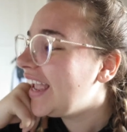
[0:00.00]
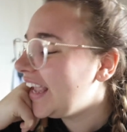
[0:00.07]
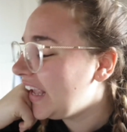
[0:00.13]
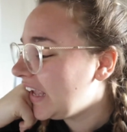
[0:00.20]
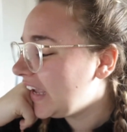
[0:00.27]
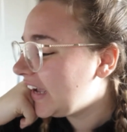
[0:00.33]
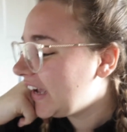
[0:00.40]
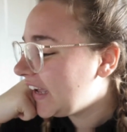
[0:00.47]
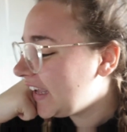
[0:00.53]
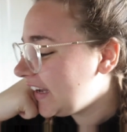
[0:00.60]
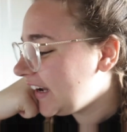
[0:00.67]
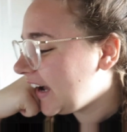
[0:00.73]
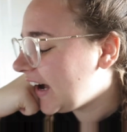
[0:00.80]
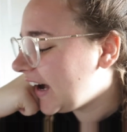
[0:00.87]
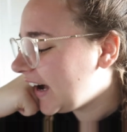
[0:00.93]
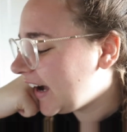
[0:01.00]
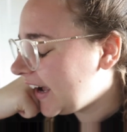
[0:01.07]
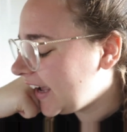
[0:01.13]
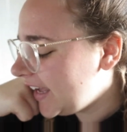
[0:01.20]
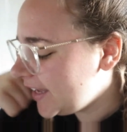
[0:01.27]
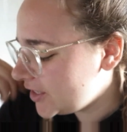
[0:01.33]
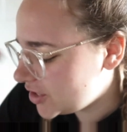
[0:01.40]
and
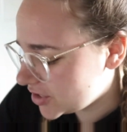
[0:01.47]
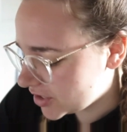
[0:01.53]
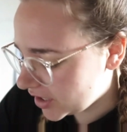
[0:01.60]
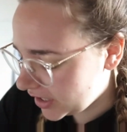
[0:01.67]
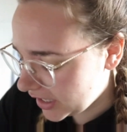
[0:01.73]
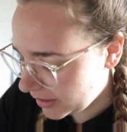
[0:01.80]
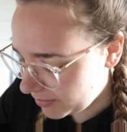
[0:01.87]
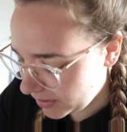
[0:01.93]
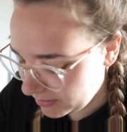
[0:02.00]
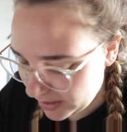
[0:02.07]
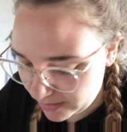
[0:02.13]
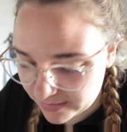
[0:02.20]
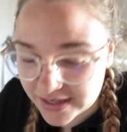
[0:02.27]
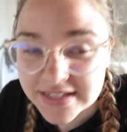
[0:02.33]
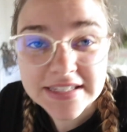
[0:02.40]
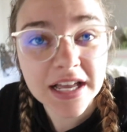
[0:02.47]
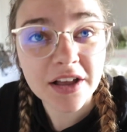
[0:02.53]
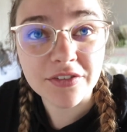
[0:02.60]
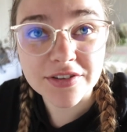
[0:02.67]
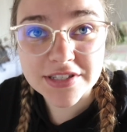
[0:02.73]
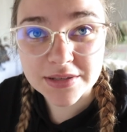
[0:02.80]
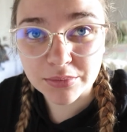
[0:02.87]
I just got up and made
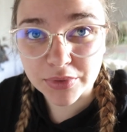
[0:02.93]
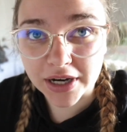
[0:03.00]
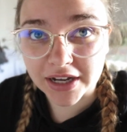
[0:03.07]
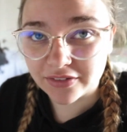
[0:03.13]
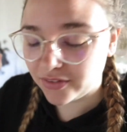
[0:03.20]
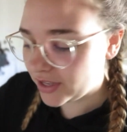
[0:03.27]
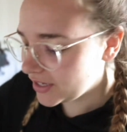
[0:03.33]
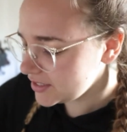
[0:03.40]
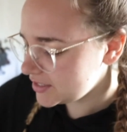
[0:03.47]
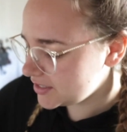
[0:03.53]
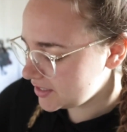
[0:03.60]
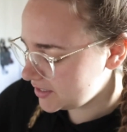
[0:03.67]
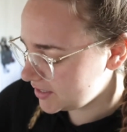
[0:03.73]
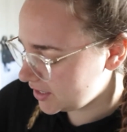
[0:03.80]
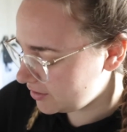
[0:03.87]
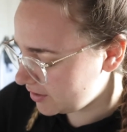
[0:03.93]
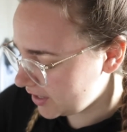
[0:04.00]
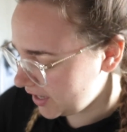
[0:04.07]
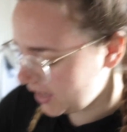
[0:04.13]
myself some breakfast. So I